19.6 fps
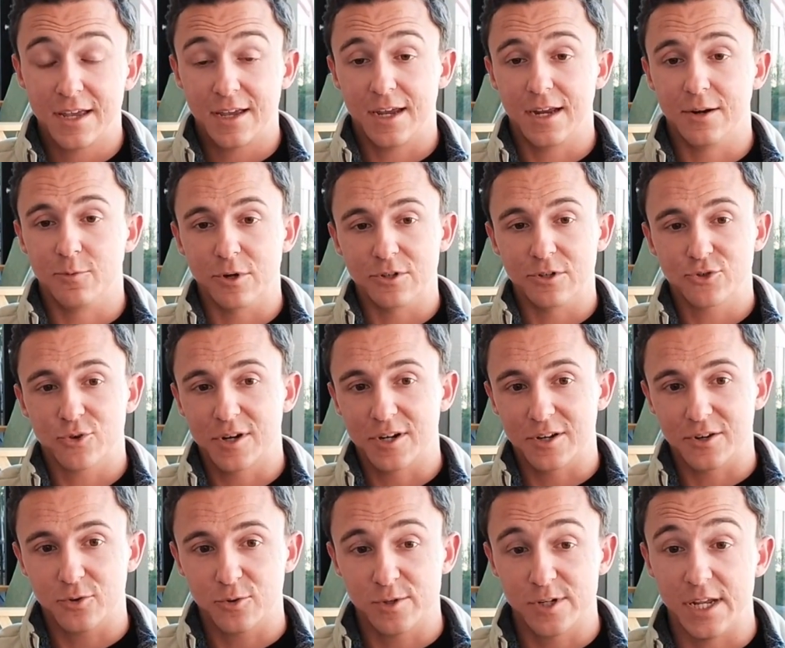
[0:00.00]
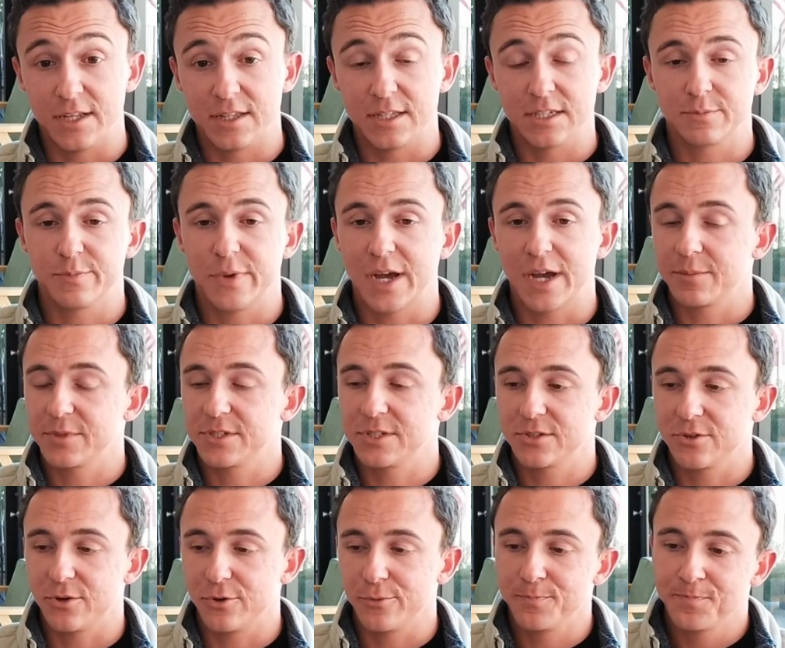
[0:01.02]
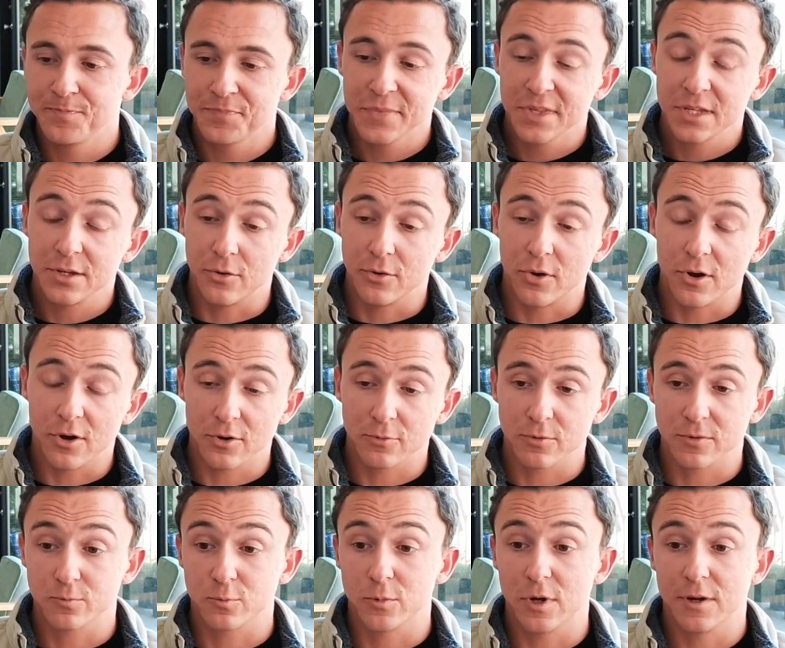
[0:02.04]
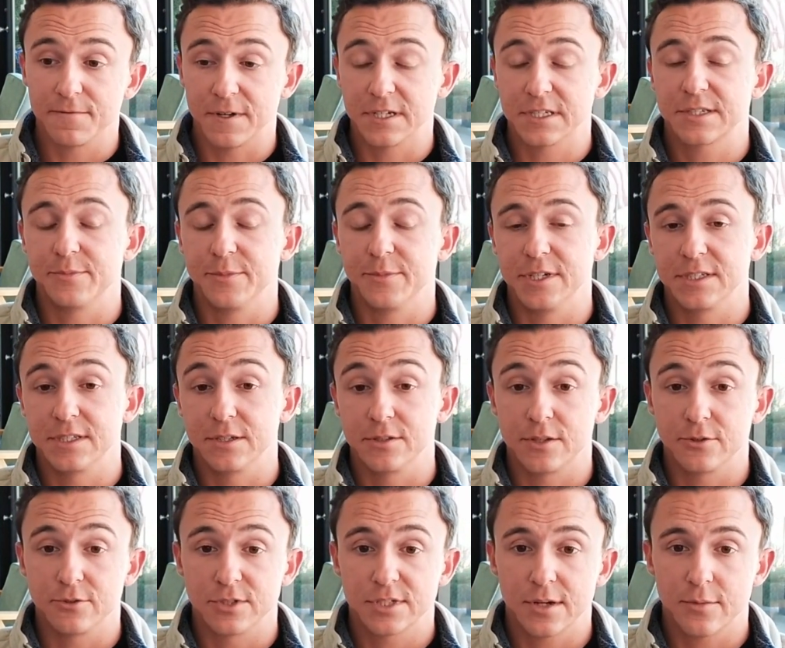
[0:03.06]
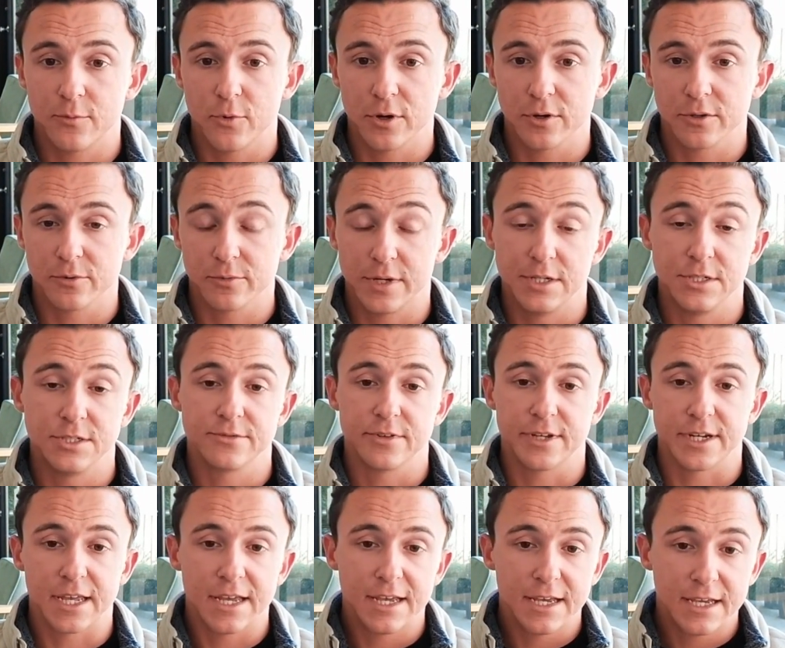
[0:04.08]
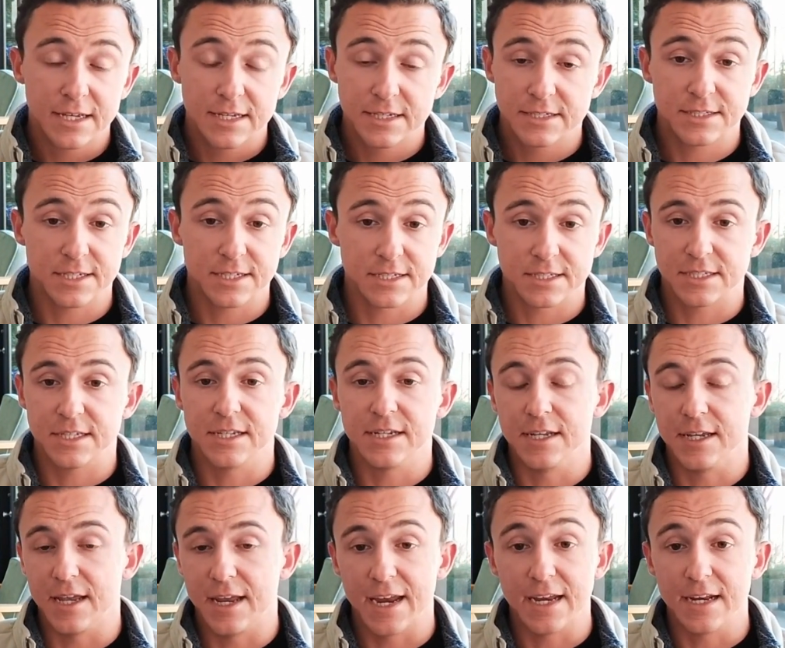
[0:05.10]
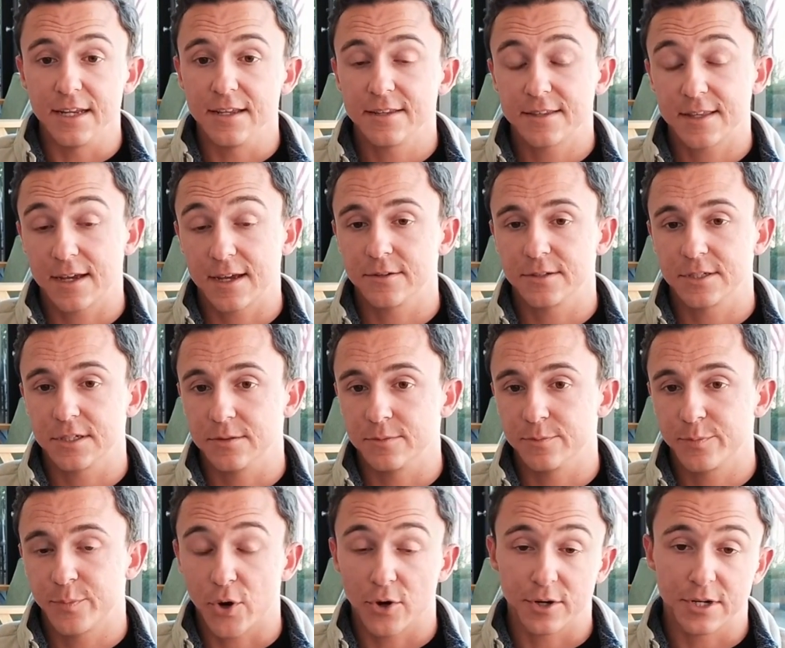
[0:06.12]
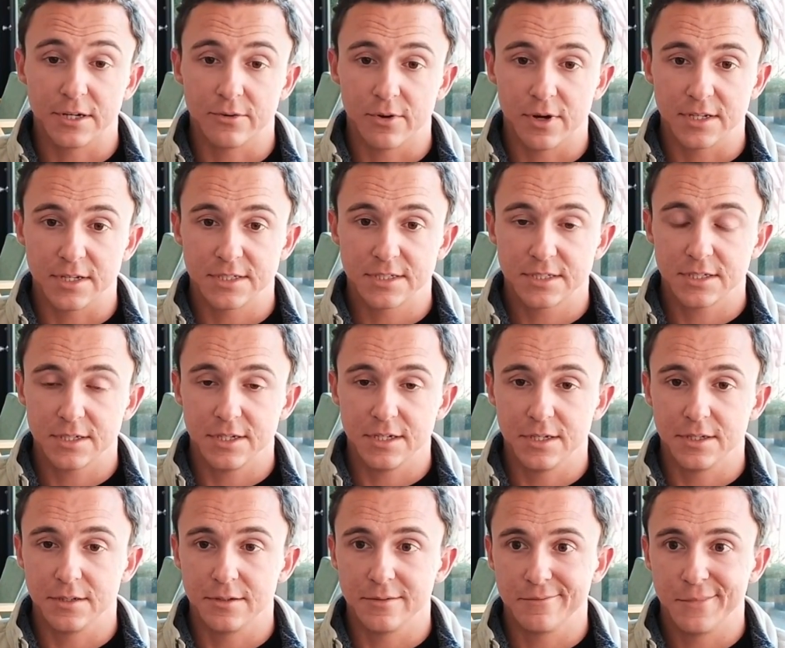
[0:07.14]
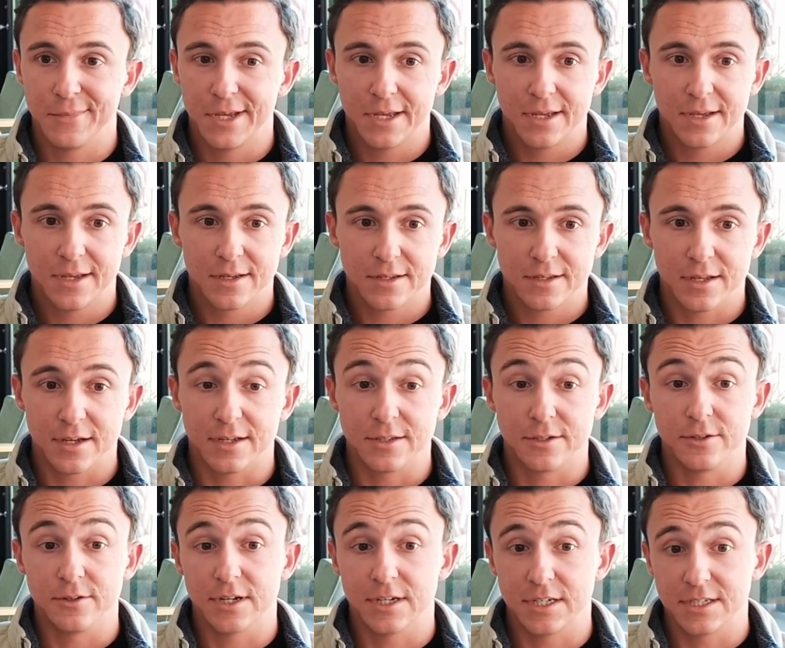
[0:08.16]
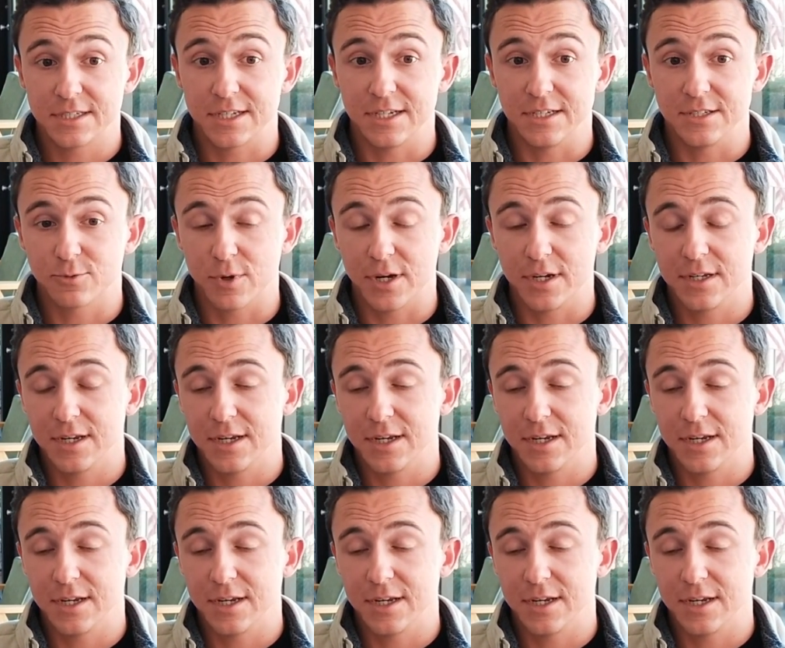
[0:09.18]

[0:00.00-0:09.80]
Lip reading: And we're trying to create this map. And so, our rough estimate is that there's somewhere in the range of like 60 to 80,000 parking lots in the United States, right?